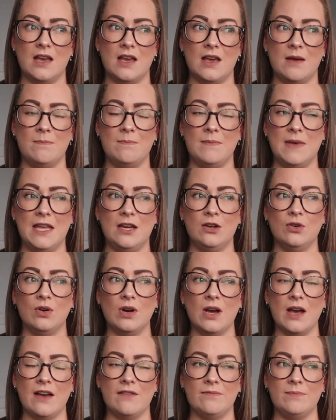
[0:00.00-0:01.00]
it may
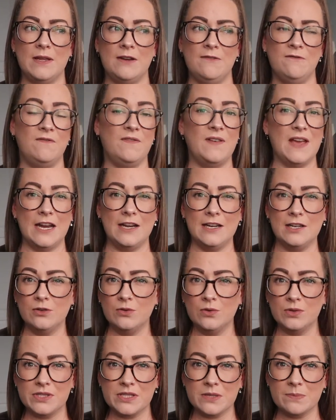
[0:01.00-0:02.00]
not have been very
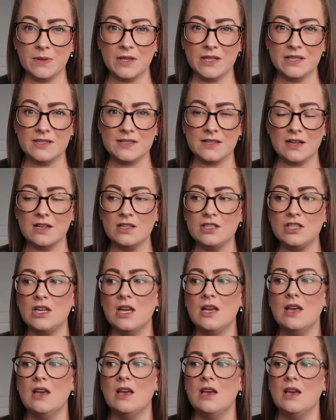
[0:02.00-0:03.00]
noticeable as such,
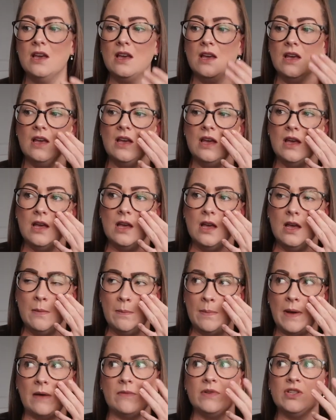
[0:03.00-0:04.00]

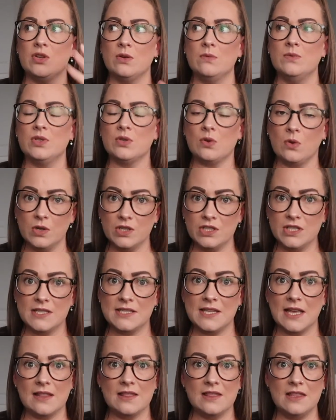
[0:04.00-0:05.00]
but I was almost
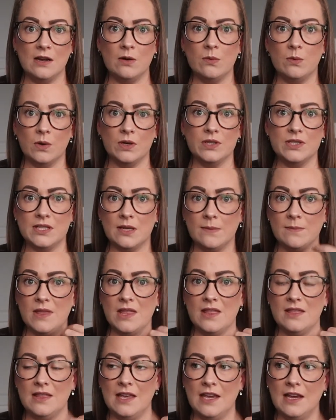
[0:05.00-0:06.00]
conscious that there was
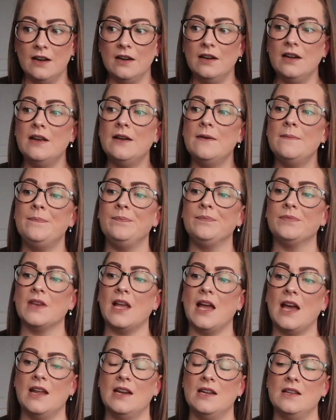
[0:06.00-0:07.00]
something there.
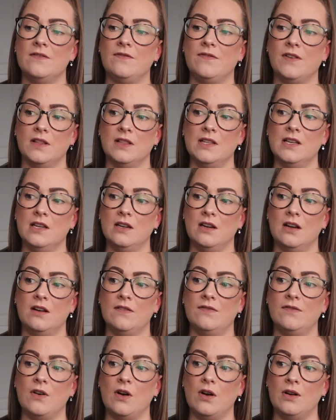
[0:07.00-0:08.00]
And funnily
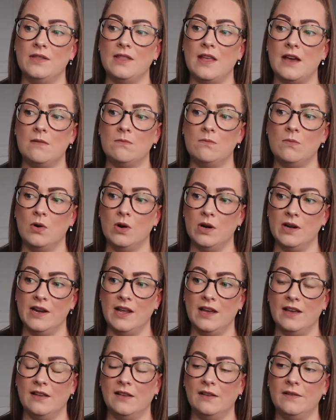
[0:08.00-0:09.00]
enough, on that
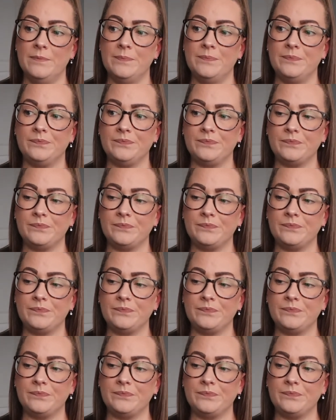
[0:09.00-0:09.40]
morning